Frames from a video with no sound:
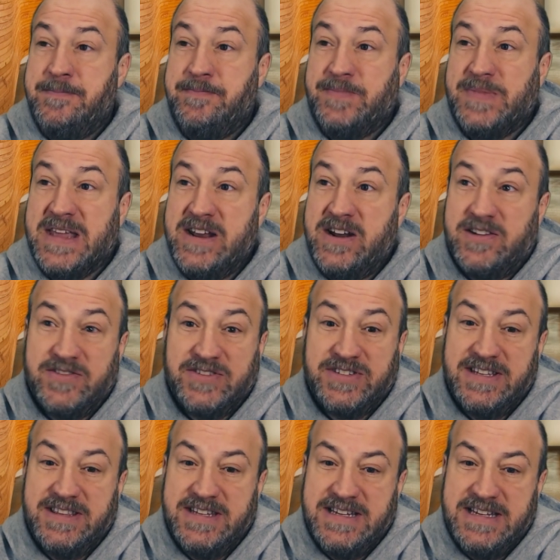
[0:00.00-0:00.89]
And all of a
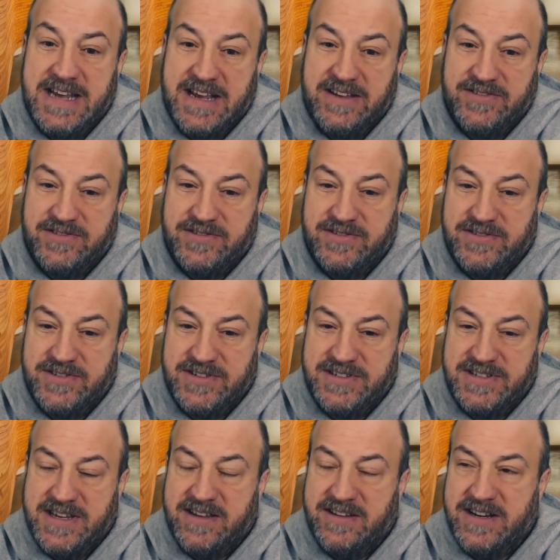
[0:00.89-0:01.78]
sudden, these houses are
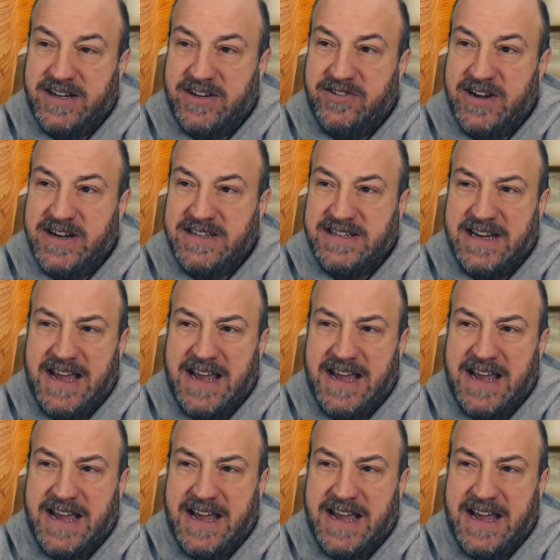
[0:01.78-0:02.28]
just selling like crazy.